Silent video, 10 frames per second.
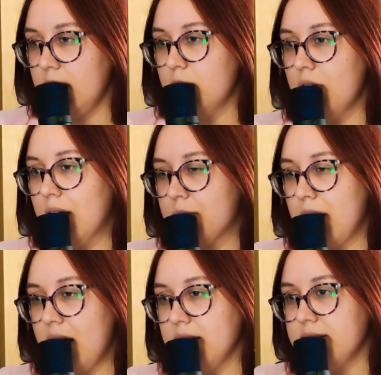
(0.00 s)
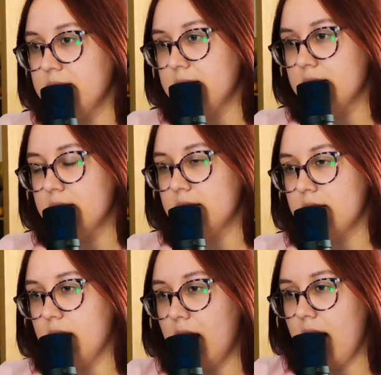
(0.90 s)
Gabriel
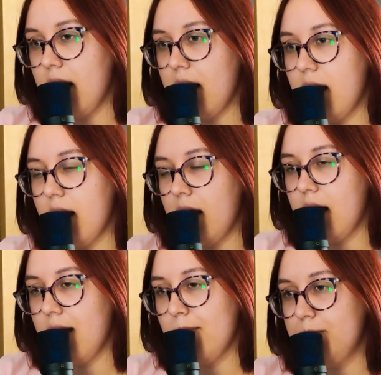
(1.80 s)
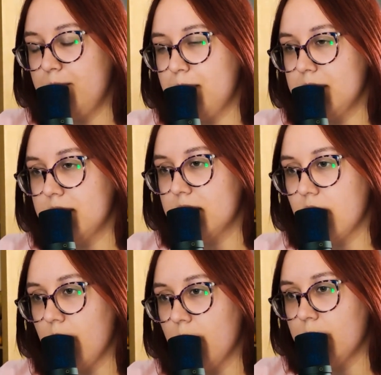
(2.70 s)
Agreste,
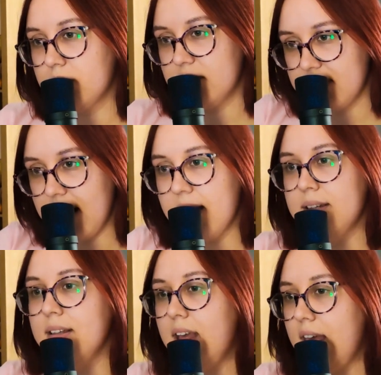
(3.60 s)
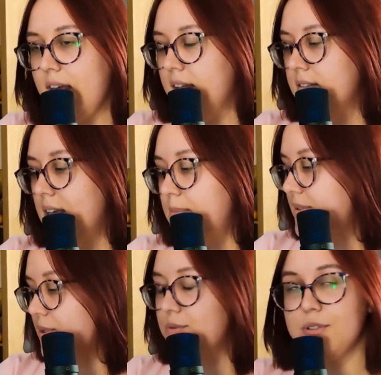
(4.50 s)
episode 10 and
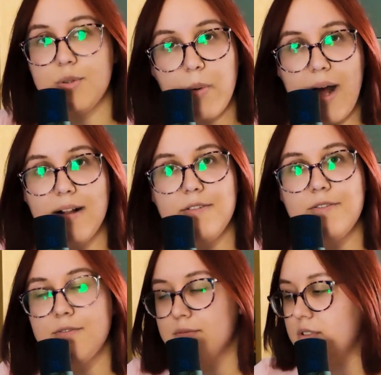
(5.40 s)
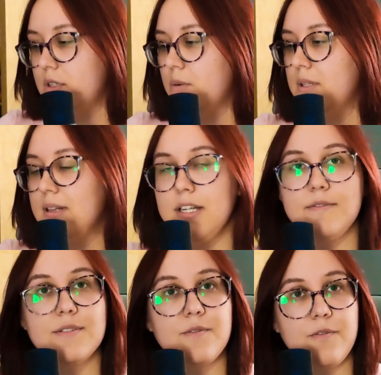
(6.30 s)
episode 12, so it
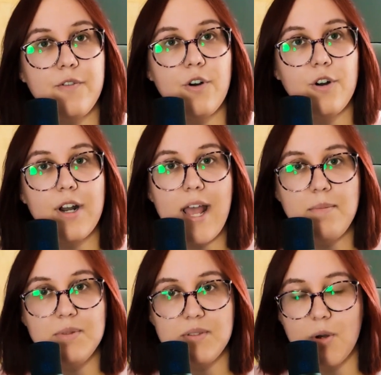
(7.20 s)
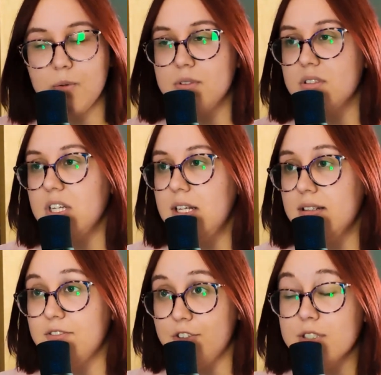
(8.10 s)
leaves 4 episodes
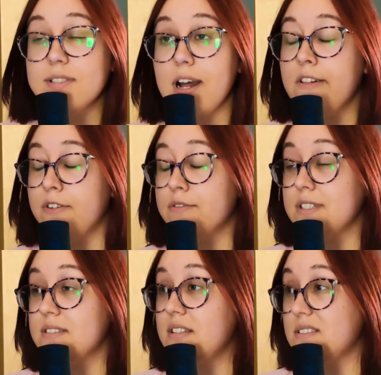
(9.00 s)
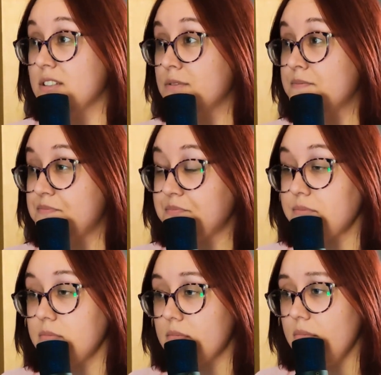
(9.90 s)
in the first half of the season
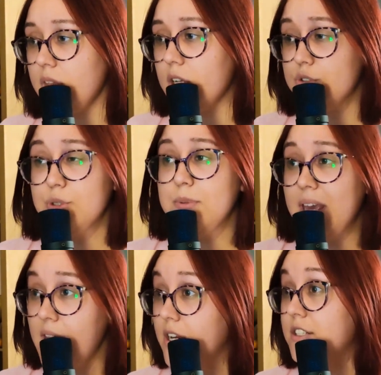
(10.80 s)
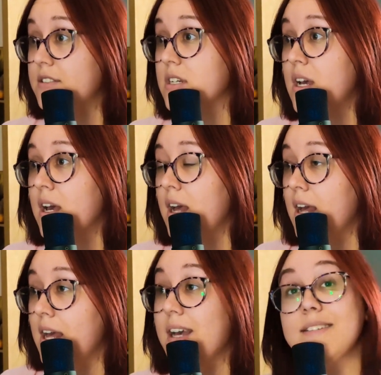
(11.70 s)
to be aired,
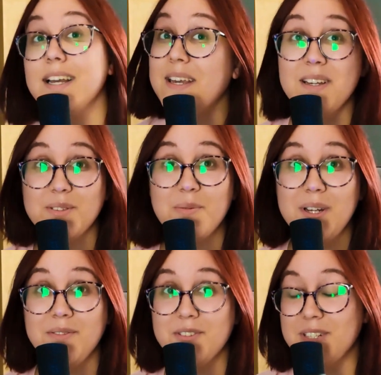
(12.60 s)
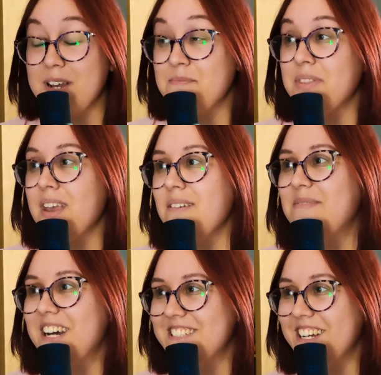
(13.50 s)
and I can't wait for them,
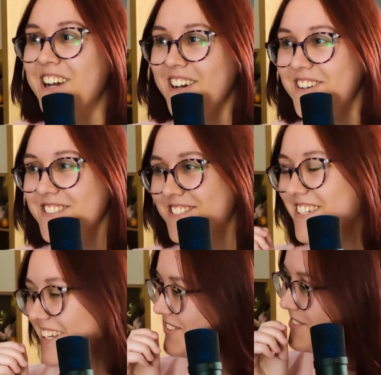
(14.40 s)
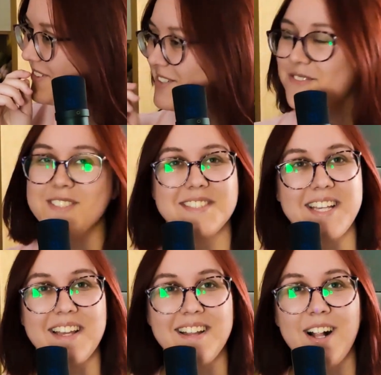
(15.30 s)
but I also can't wait for the
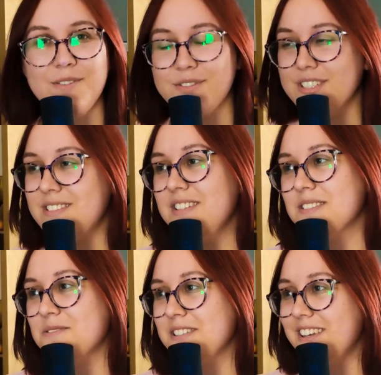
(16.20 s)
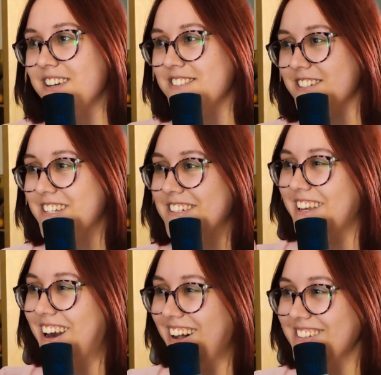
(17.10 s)
second half of the season when they are talking
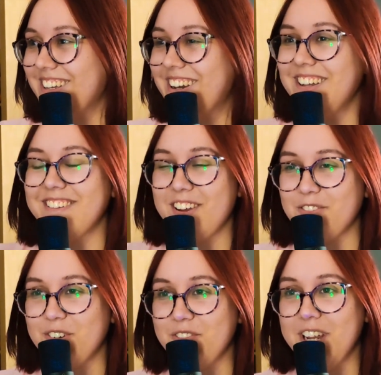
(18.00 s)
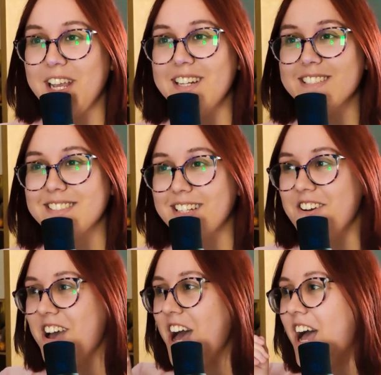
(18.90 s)
Alia and everything and
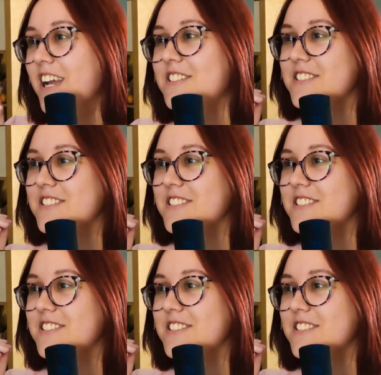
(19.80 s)
stuff.